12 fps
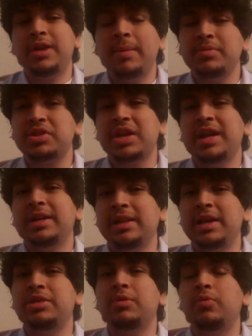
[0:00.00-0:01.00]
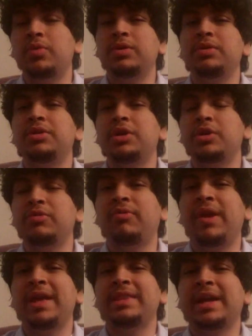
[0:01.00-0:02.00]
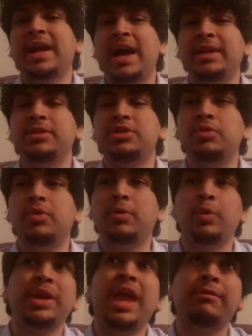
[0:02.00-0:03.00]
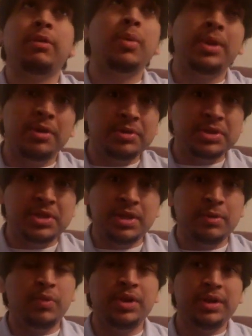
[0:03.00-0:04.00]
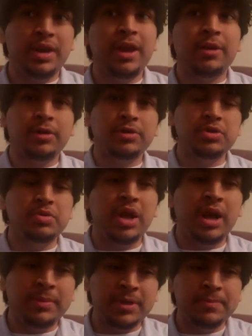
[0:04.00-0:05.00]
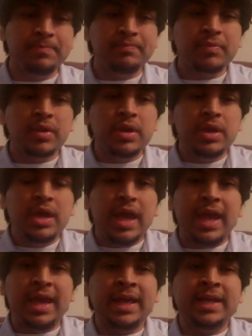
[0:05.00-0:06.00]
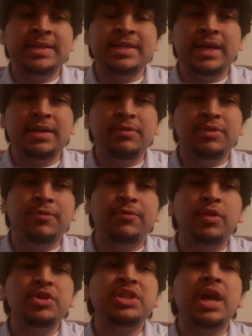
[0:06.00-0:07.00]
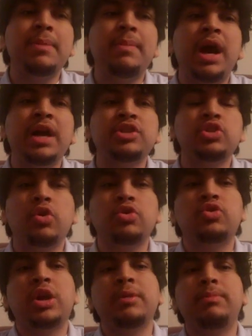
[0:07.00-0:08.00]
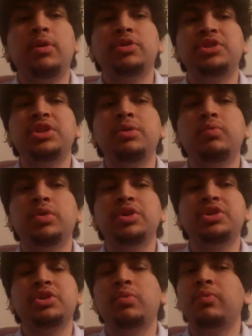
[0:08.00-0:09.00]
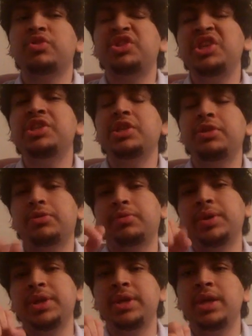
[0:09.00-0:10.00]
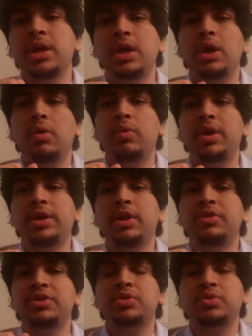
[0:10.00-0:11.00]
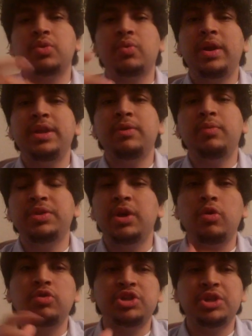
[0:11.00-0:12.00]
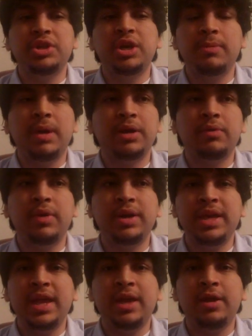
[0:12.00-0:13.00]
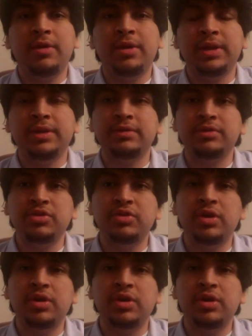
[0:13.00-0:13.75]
I'm just kind of the fan that got into it when everyone else did when it aired on Toonami. And the first time I saw Dragon Ball Z was season 3, when the Ocean dub had already aired, and